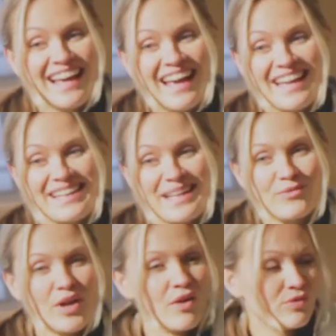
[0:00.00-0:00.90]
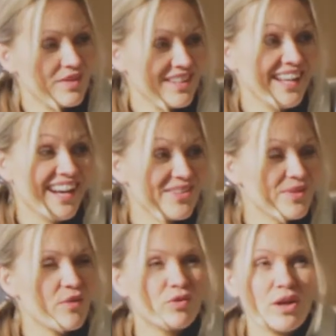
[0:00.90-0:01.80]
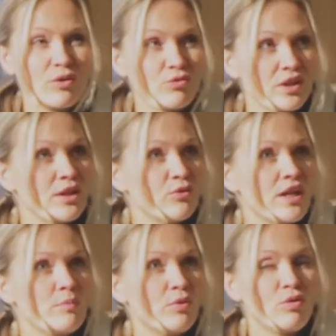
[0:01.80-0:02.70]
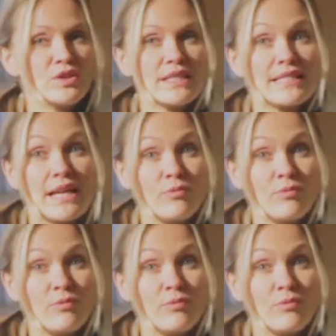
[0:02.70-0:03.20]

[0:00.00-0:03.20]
and we have and we have really great projects,